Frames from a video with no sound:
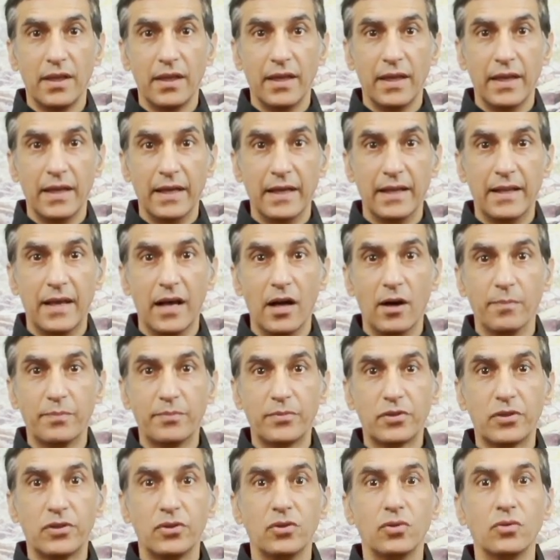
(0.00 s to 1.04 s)
It
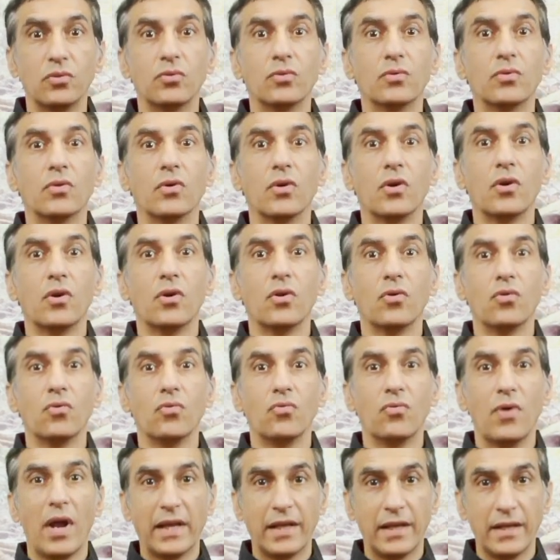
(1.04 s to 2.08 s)
helps you
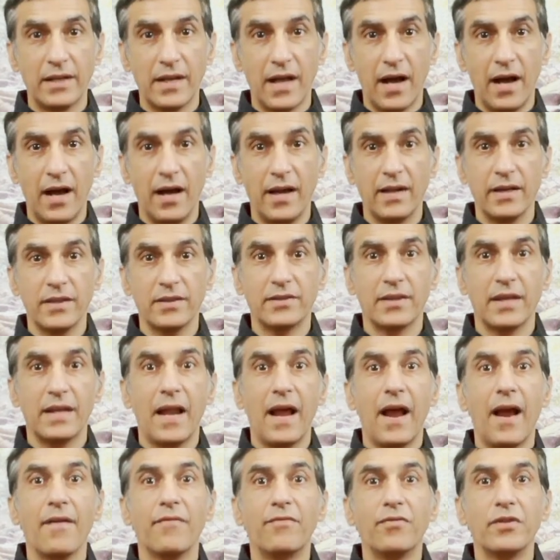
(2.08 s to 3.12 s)
recognize that
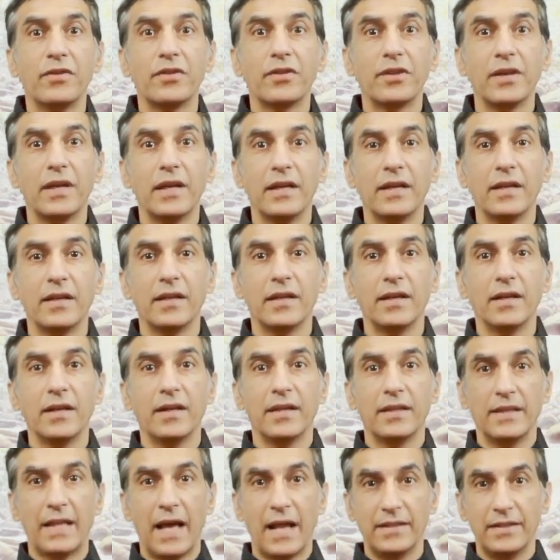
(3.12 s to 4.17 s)
everything
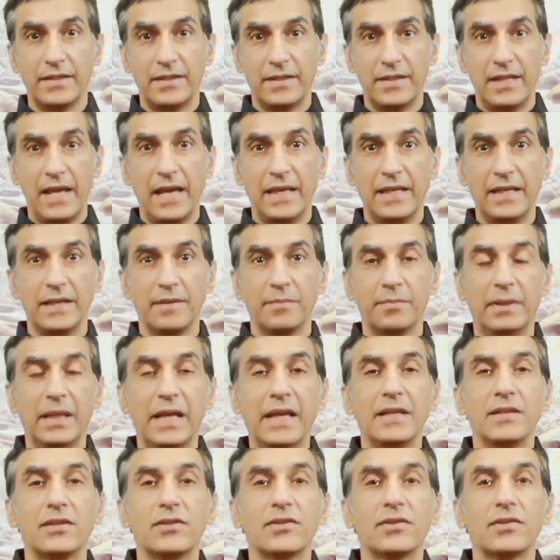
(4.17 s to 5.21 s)
that is taking
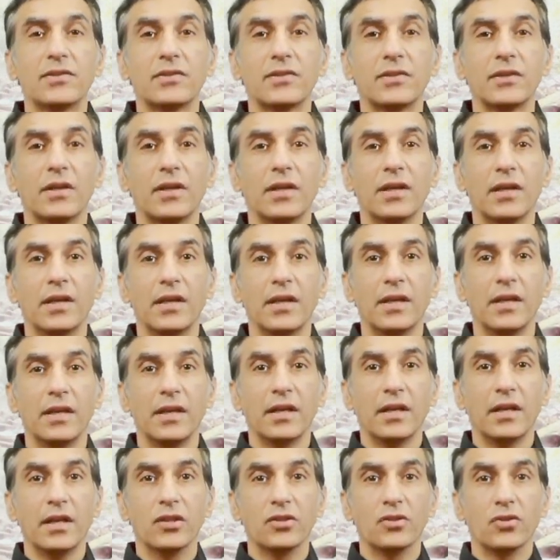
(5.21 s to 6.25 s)
place
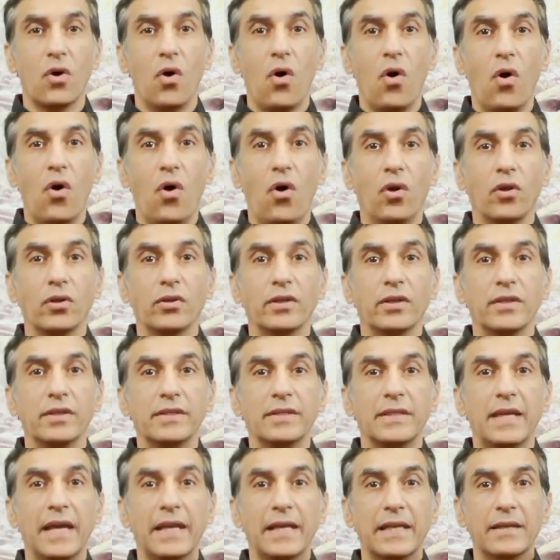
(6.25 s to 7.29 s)
is all
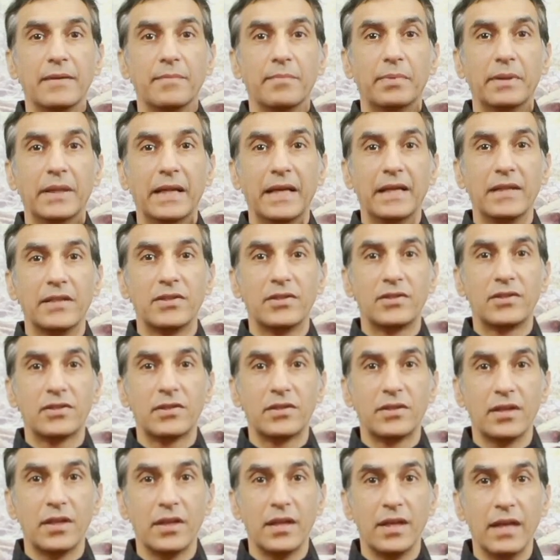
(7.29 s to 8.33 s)
taking place
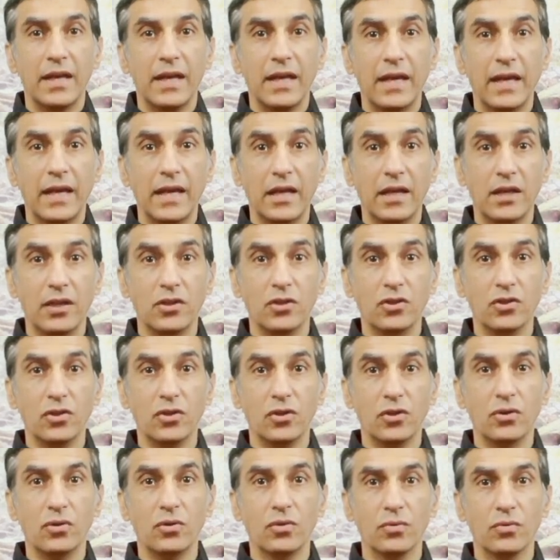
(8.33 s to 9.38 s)
in
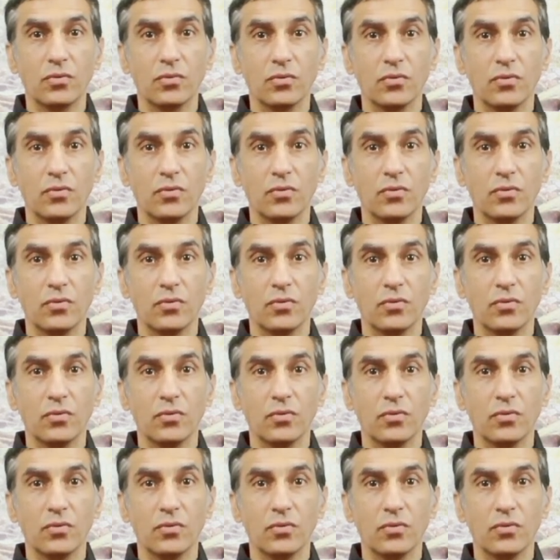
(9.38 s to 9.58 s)
you,